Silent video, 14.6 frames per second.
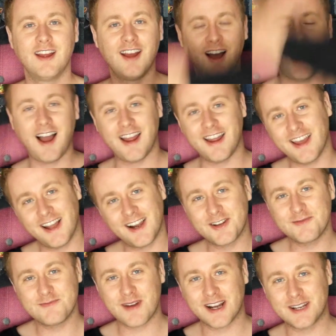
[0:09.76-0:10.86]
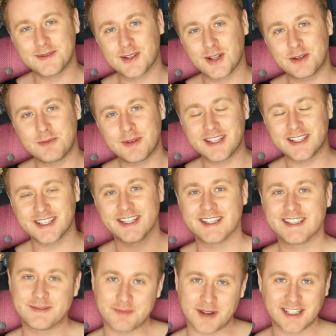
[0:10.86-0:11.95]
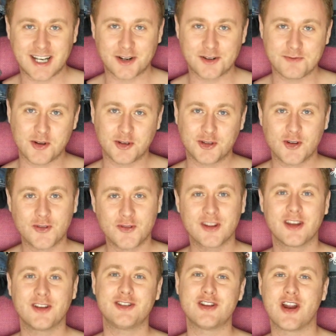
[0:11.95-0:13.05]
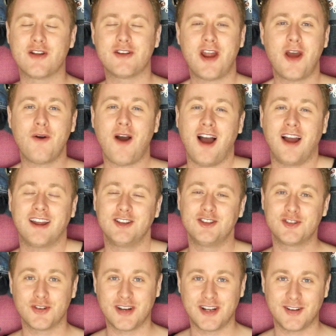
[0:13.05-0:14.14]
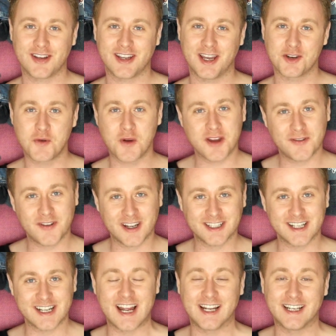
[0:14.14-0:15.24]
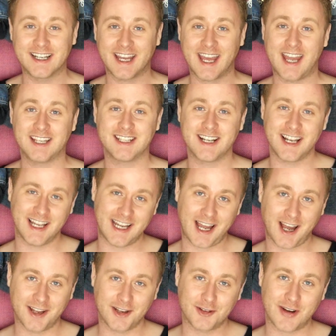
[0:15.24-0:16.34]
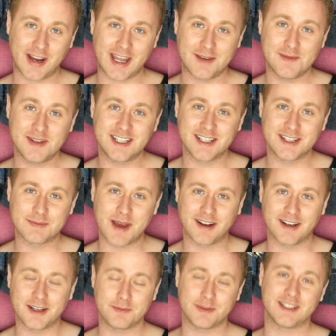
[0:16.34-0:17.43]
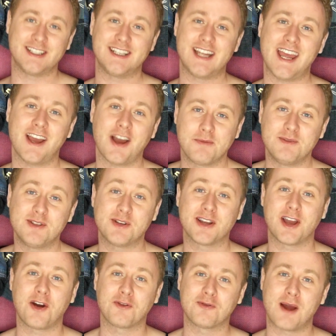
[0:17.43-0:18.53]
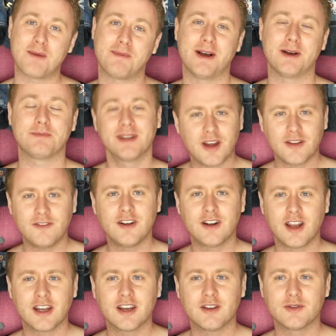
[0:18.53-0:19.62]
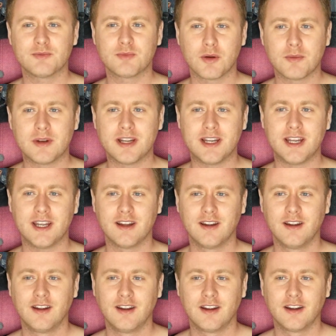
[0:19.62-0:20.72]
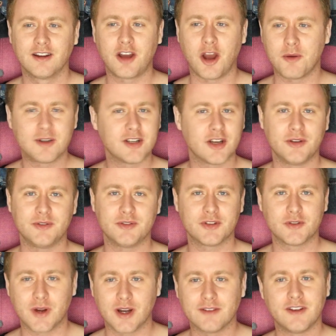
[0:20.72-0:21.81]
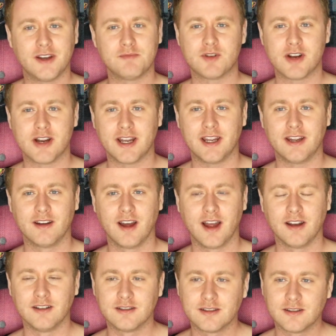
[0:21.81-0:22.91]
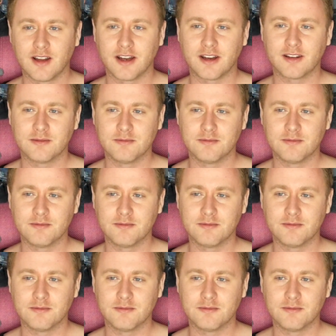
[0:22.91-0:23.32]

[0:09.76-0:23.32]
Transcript: Hi, hello, my name's Ollie Bliss and this is my channel Book Draw. For those who don't know, I enjoy looking at queer fiction and occasionally I create images about it, but today I'm doing a wrap-up. I feel like I was probably comatose throughout February and like